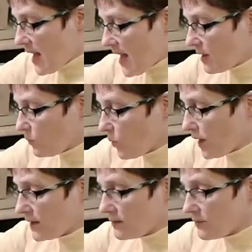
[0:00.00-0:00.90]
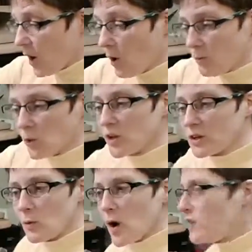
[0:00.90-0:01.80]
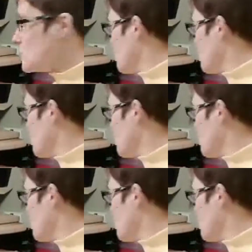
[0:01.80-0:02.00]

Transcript: And when, oh look, the water's